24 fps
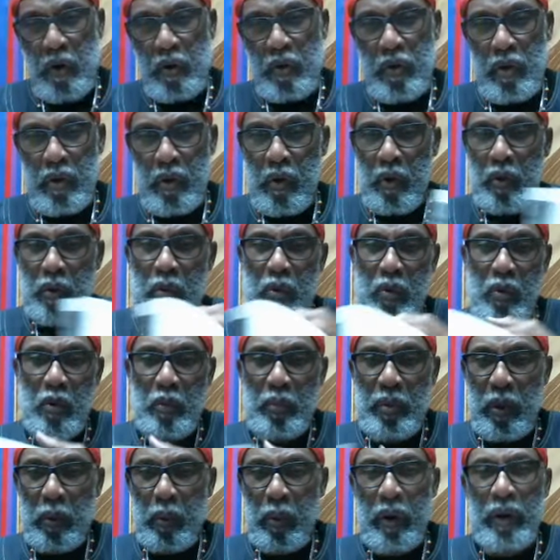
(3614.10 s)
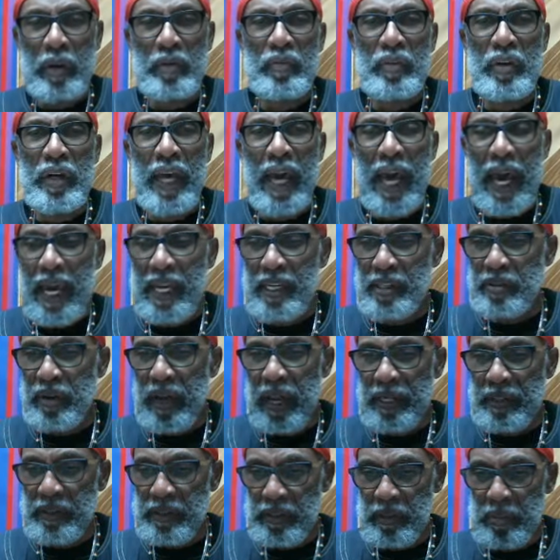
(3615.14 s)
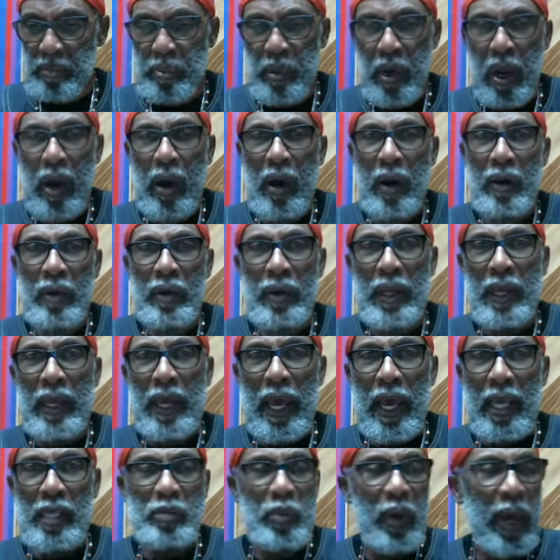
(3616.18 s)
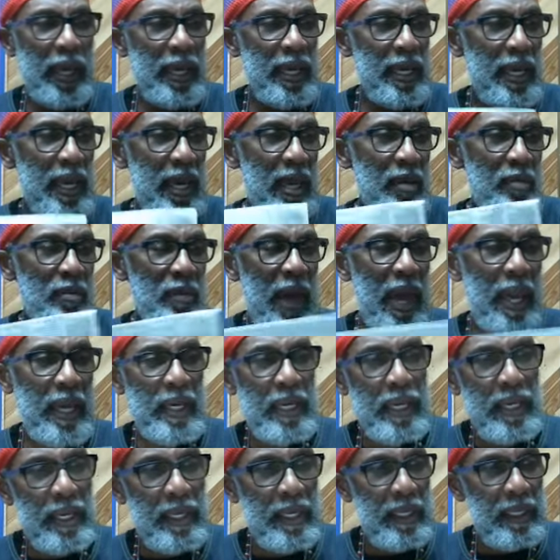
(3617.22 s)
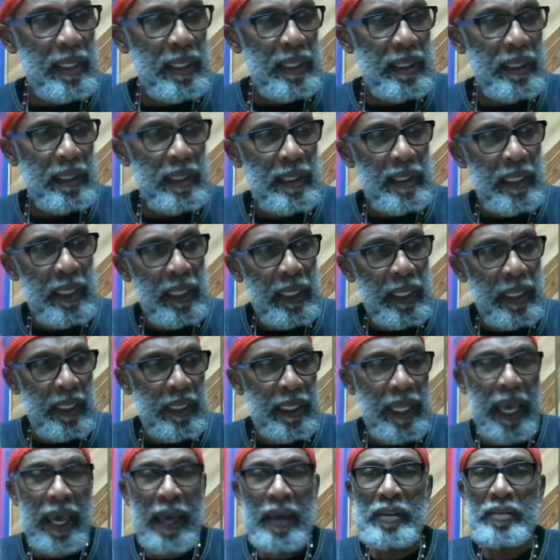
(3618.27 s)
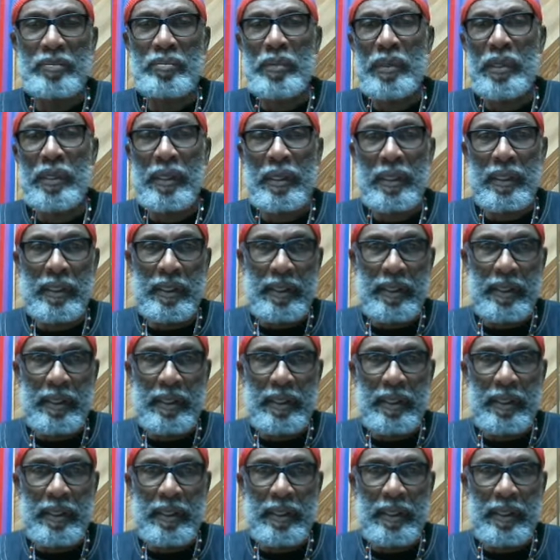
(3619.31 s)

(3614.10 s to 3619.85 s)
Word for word: you know, who've been working for contractors abroad that's why he came back here uh, last month.